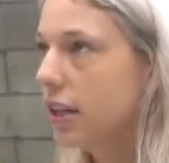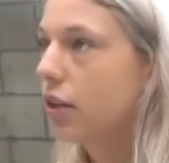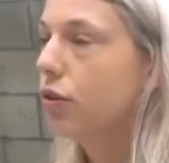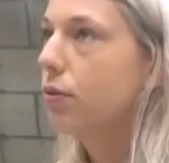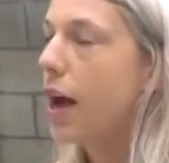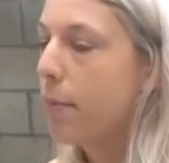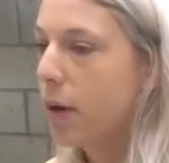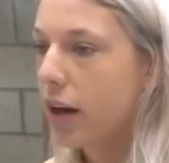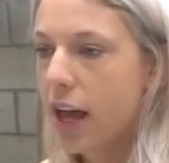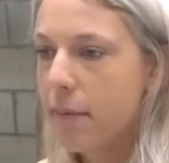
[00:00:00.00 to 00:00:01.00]
the crap
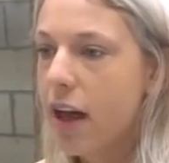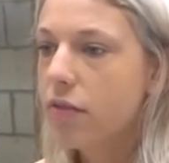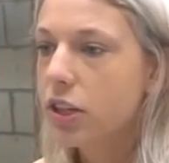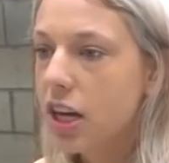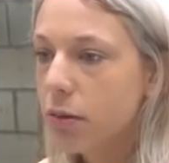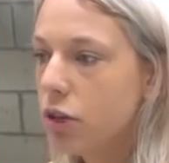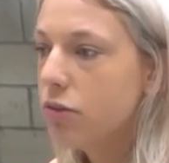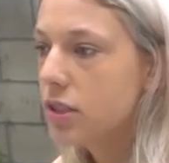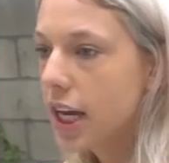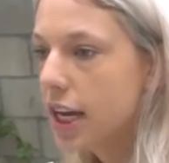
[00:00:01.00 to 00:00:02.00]
out of him every time
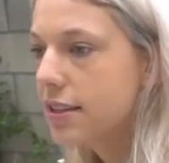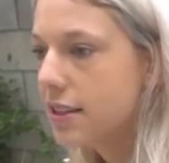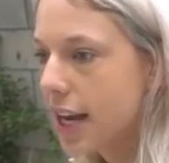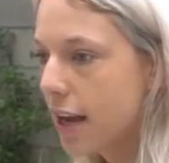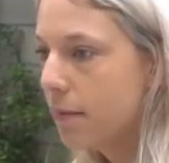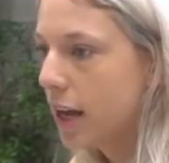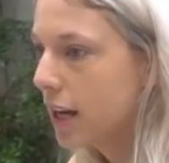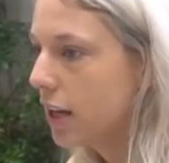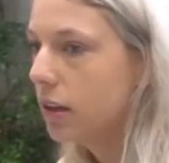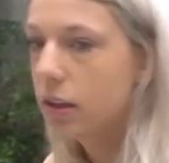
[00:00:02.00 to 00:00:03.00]
you say his name
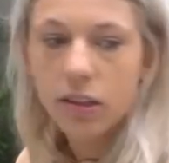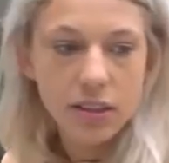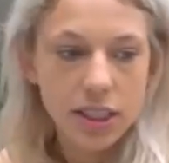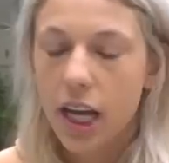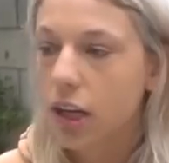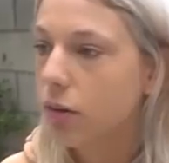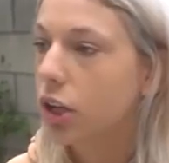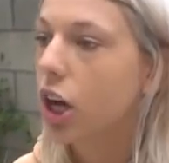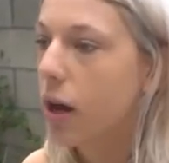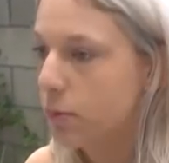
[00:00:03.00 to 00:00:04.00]
and he looks at you
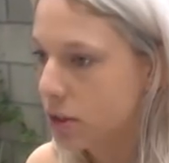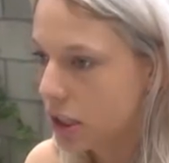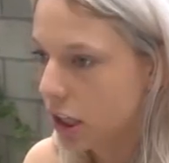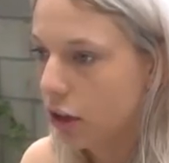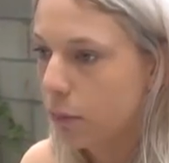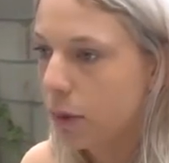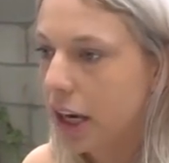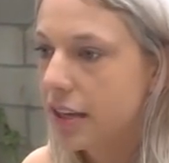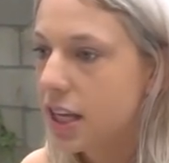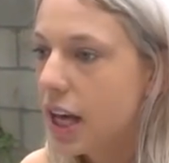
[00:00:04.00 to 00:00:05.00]
or comes to you,
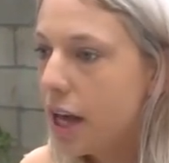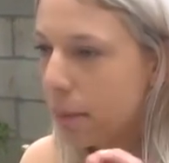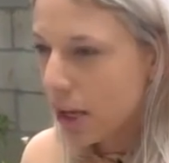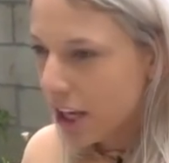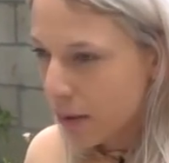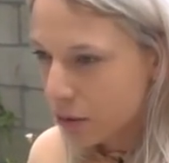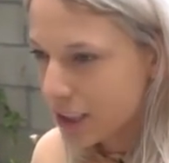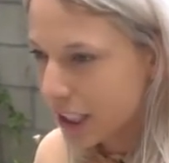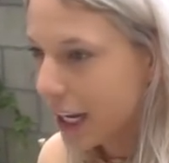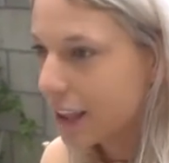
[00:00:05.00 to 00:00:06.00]
because being able
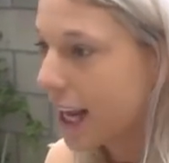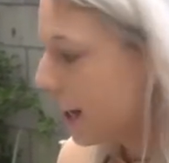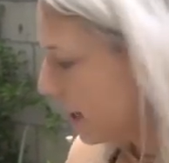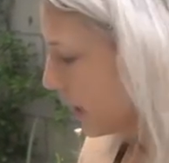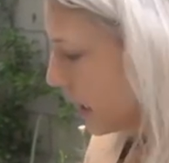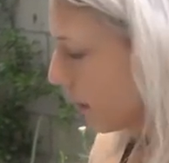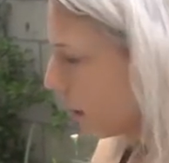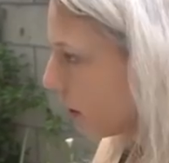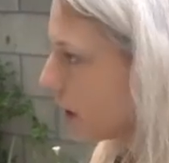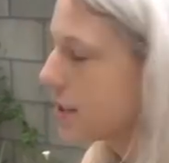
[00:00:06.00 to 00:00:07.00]
to get that instant
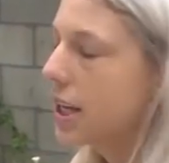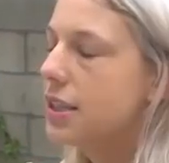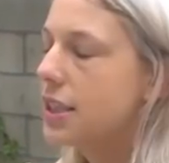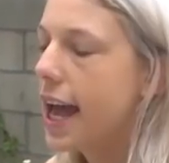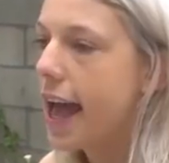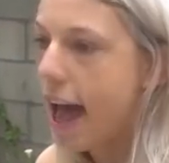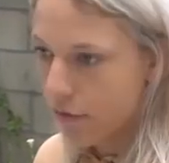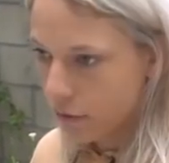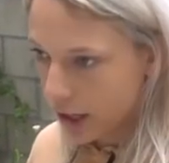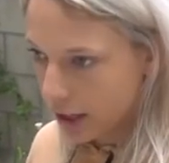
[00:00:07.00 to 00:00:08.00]
focus is
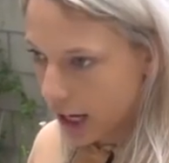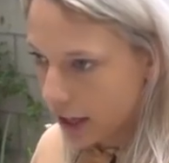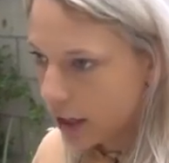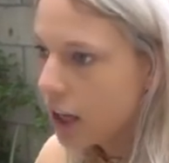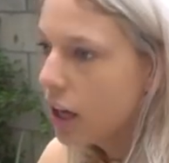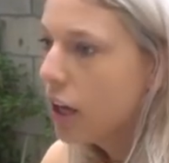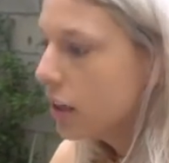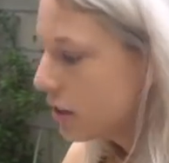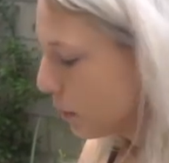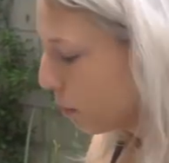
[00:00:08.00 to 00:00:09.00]
everything.
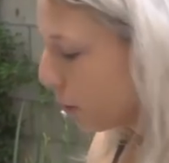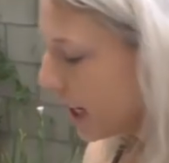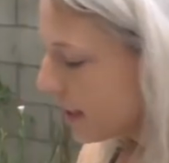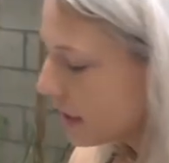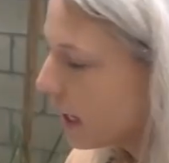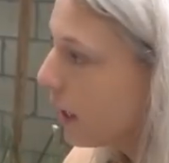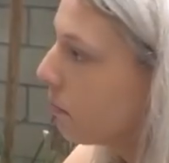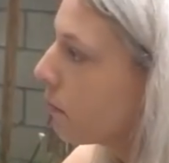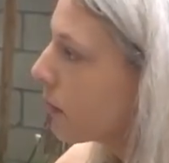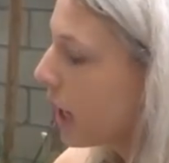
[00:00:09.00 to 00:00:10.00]
So praise
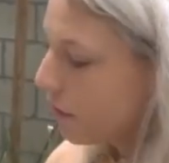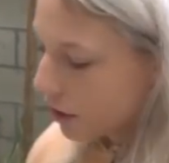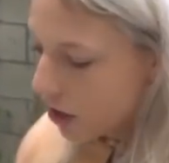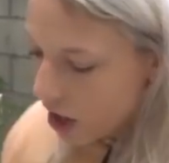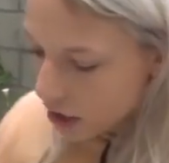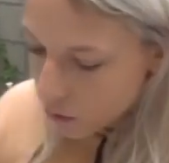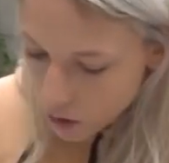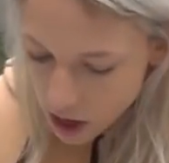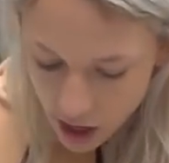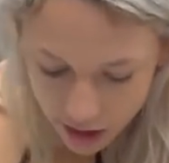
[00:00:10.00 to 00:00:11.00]
him. If you're on a
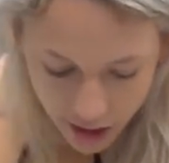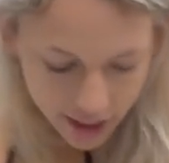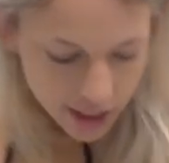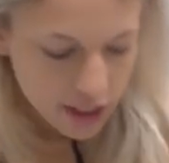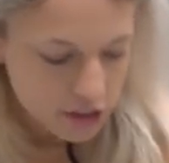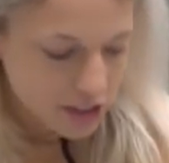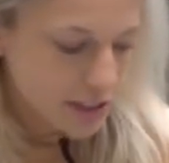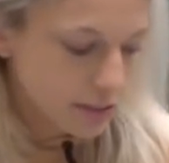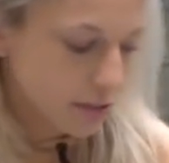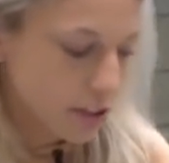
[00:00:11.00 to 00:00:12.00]
walk and he
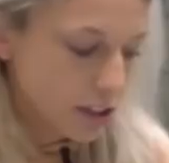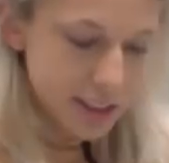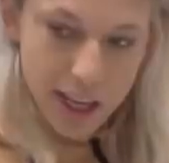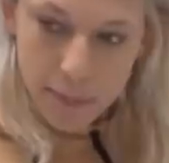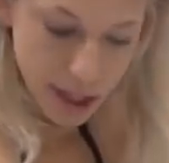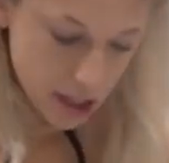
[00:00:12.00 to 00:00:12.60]
just looks up